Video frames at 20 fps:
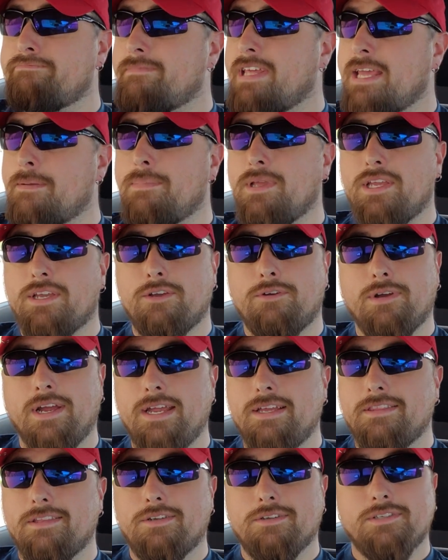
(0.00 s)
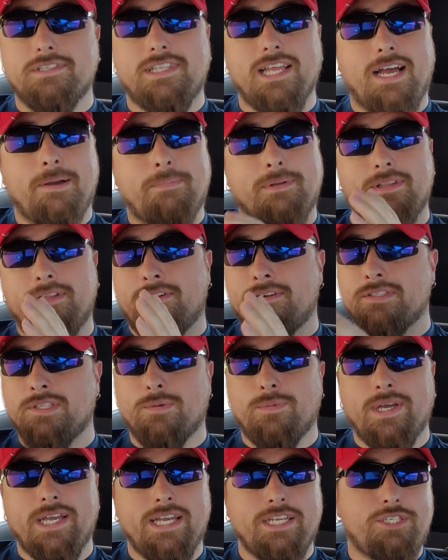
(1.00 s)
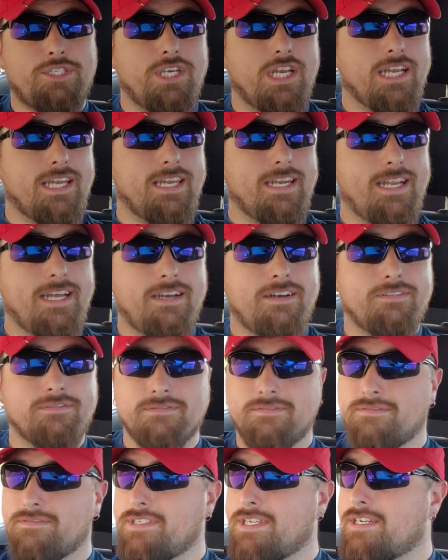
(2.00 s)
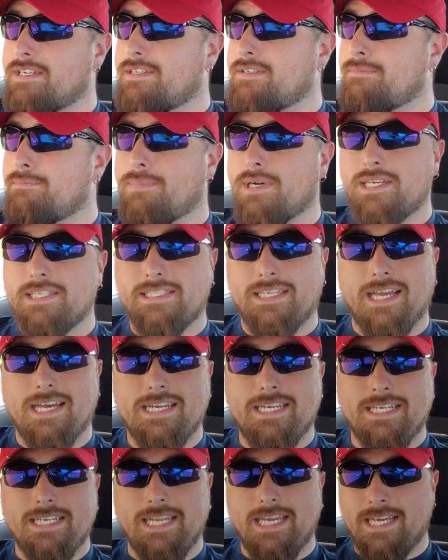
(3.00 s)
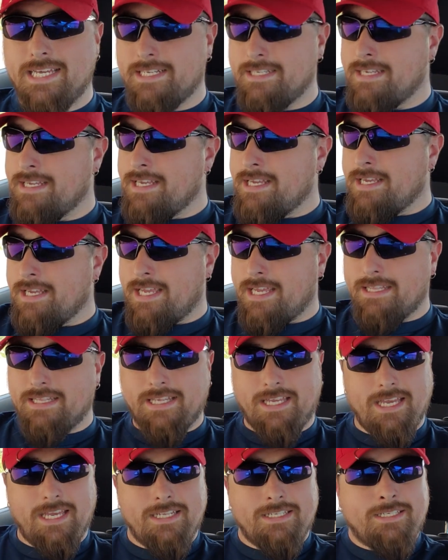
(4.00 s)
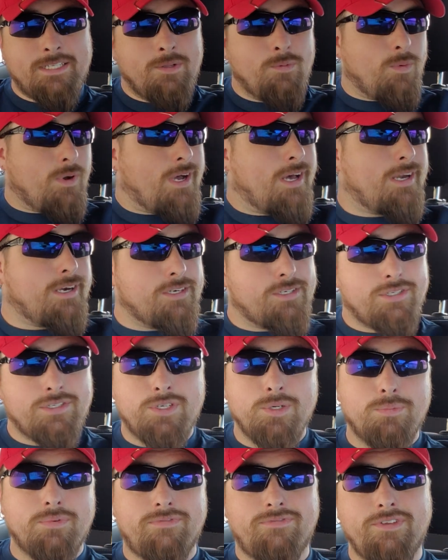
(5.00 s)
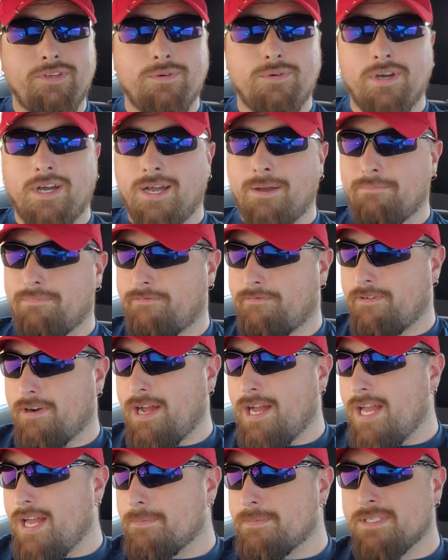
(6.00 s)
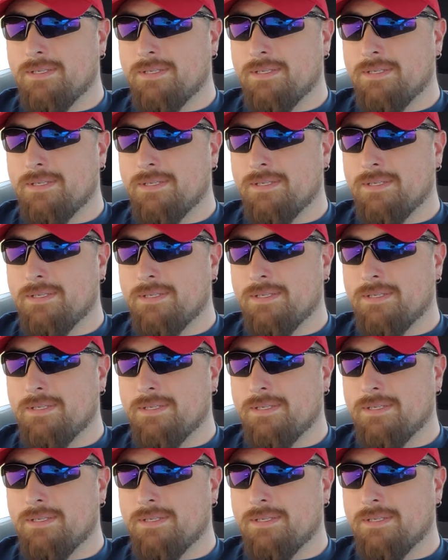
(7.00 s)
It'd be a great little stop along the way. Check it out, you know, bust out a net, get the kids in the water, scoop a few up, fry up